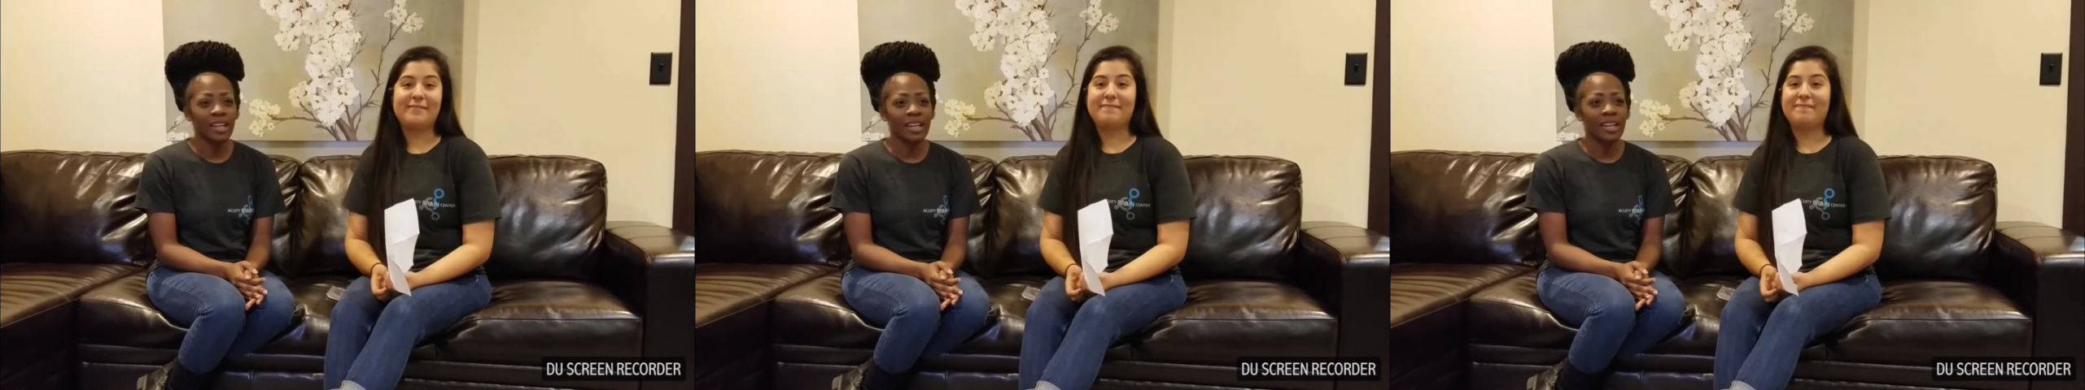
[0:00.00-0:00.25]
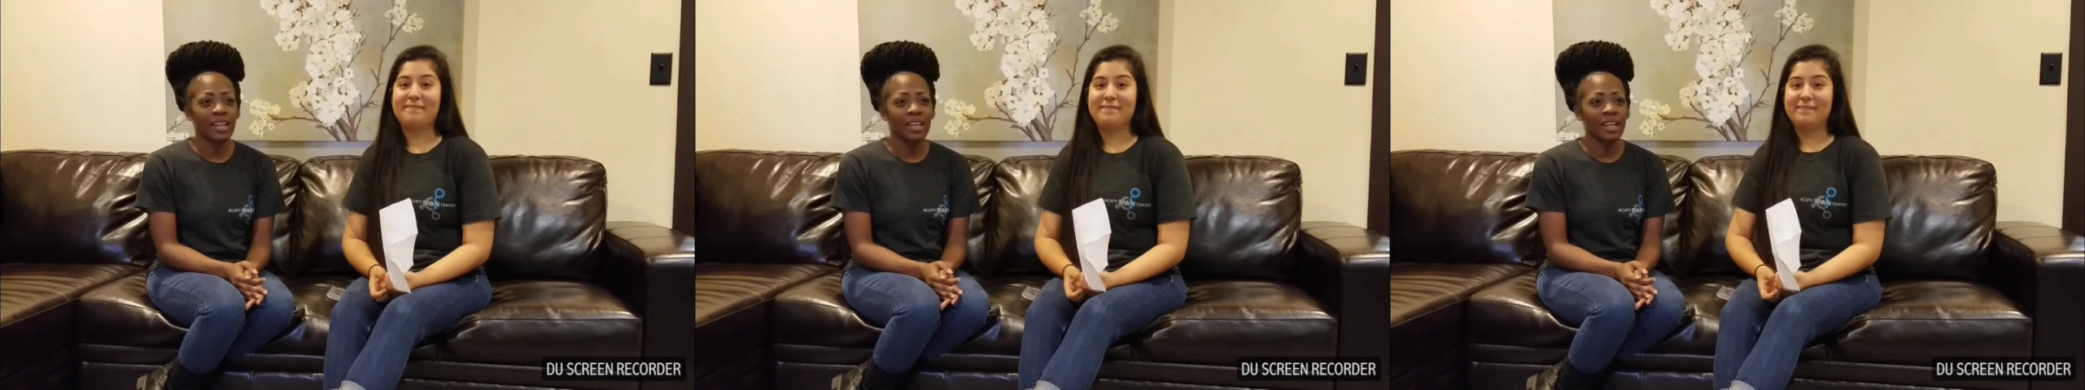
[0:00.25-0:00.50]

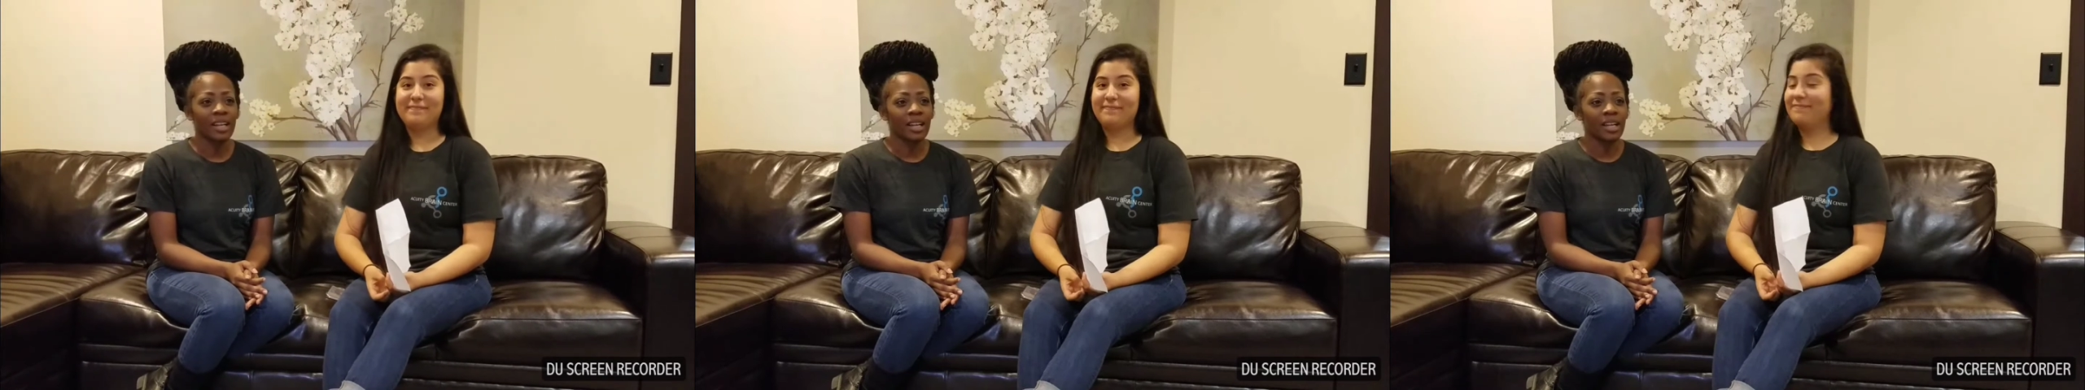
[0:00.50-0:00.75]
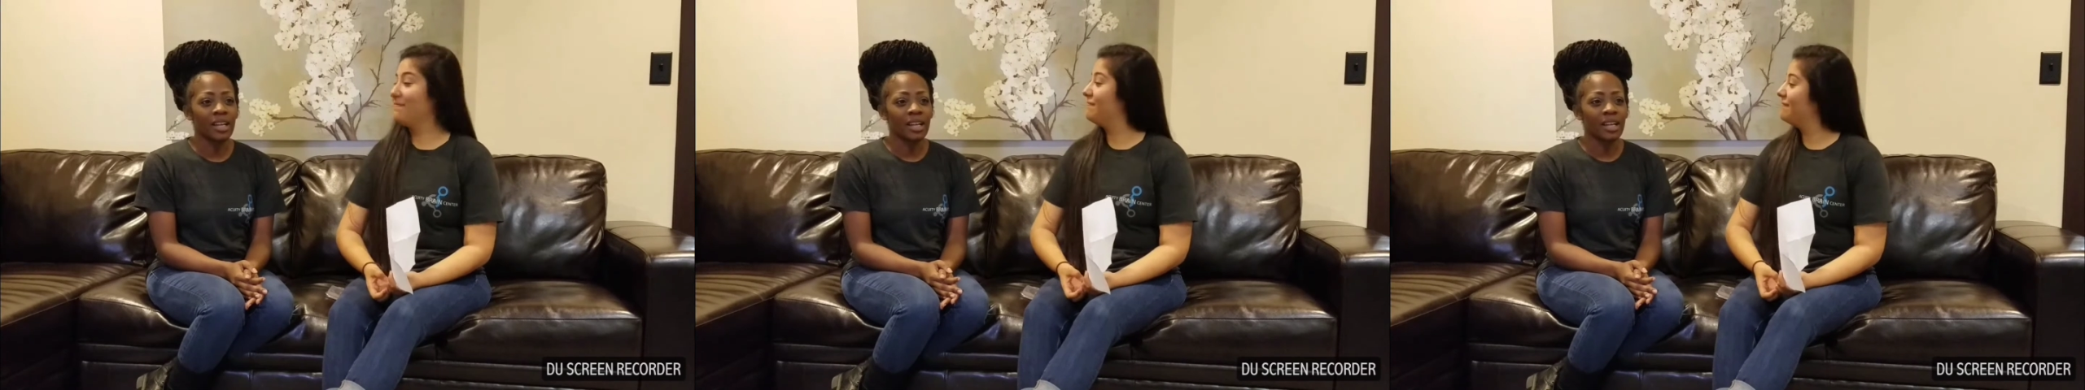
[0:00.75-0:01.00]

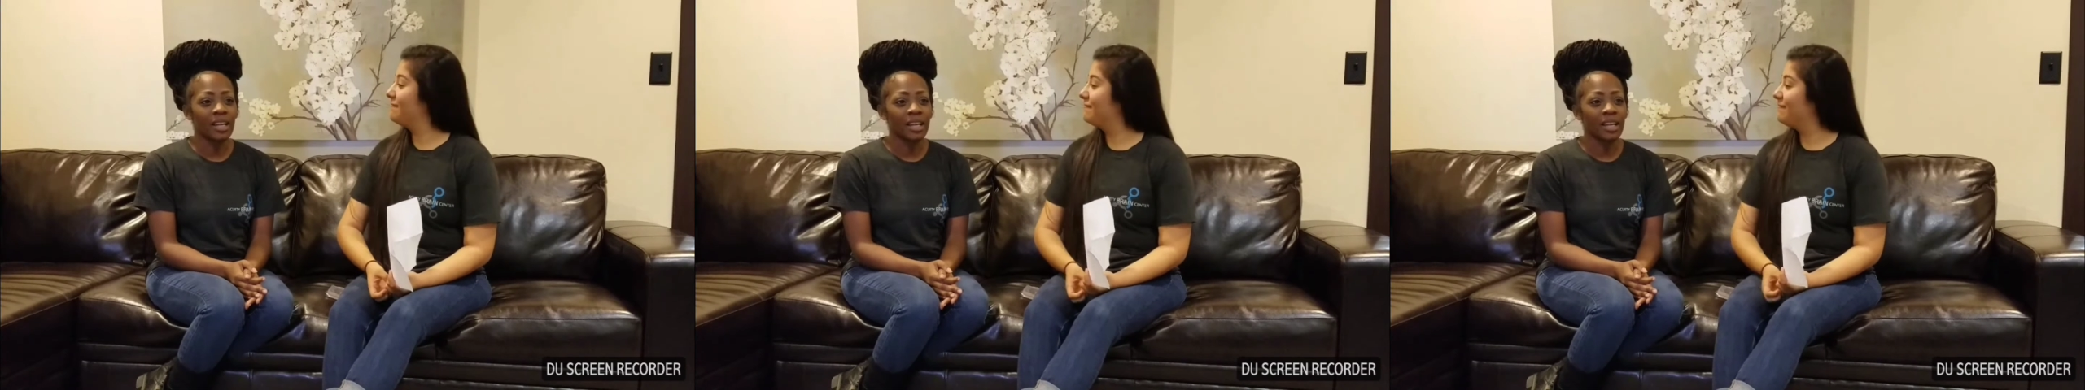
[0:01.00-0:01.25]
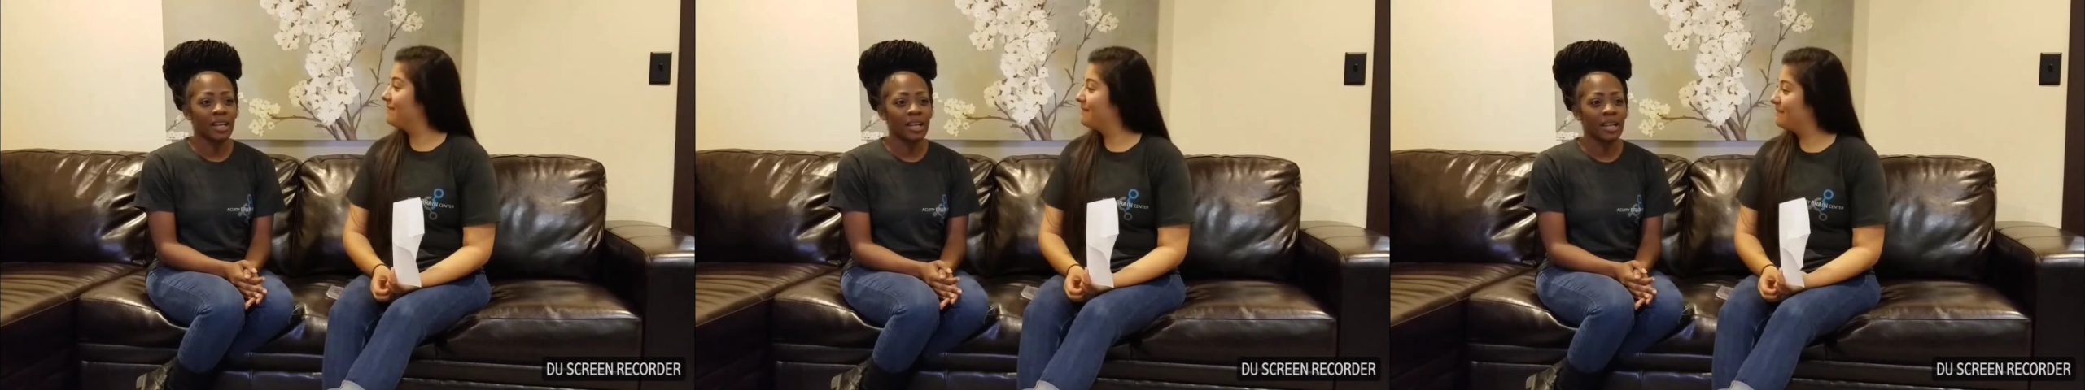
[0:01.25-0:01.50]

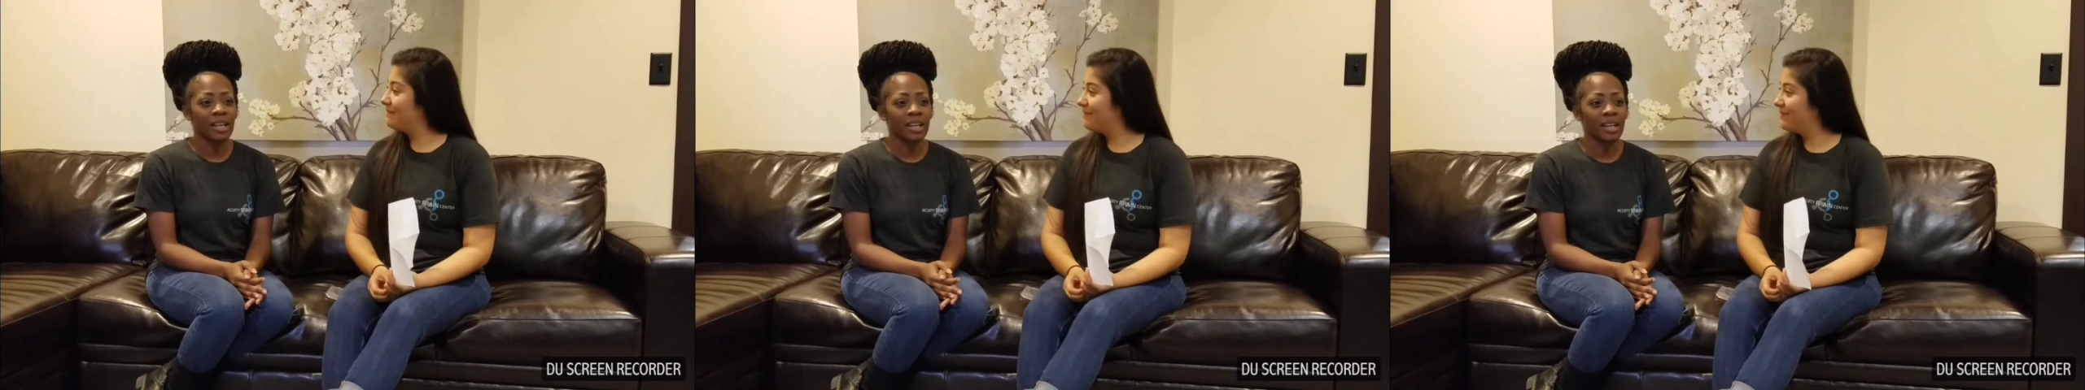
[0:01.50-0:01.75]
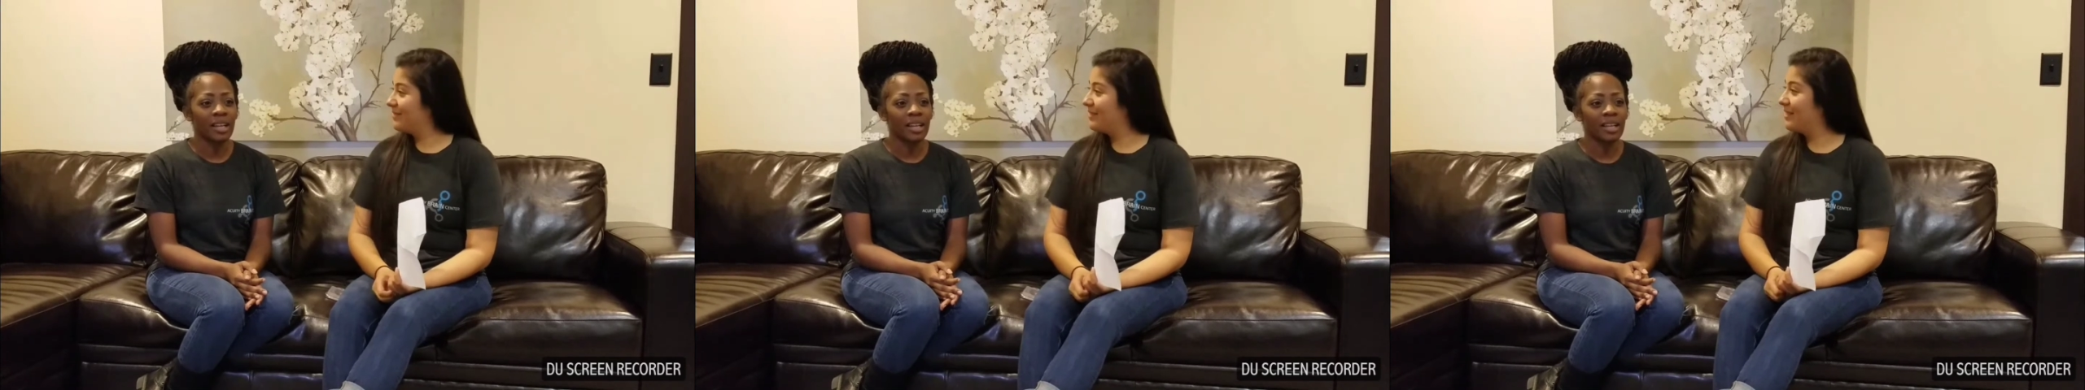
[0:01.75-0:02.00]
(silence)